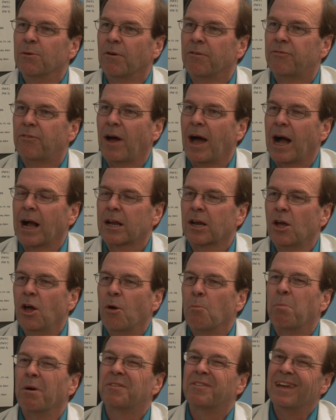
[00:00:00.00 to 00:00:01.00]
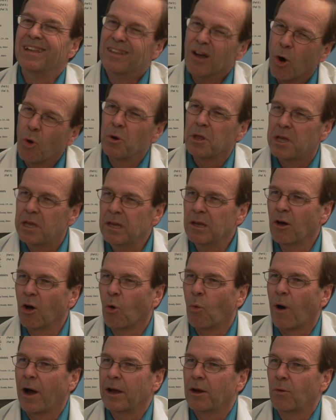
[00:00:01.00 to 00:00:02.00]
effect, but they don't heal
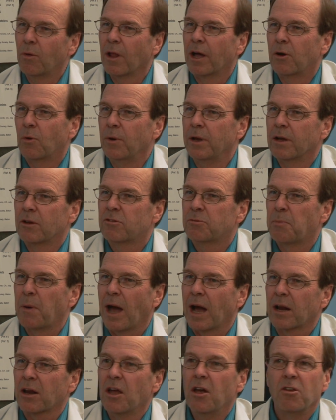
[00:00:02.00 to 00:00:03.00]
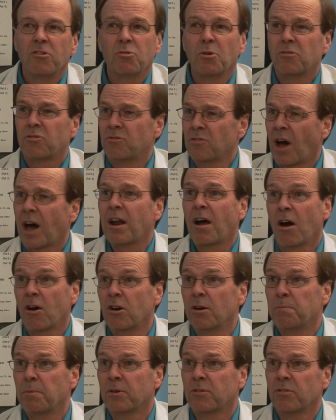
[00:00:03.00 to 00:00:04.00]
like we expect. So it's not
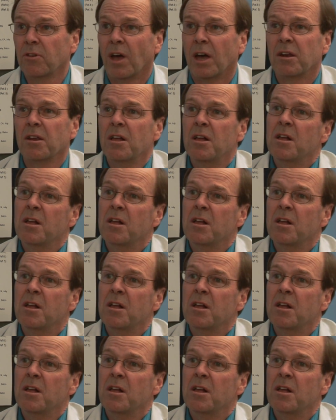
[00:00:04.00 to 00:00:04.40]
100%.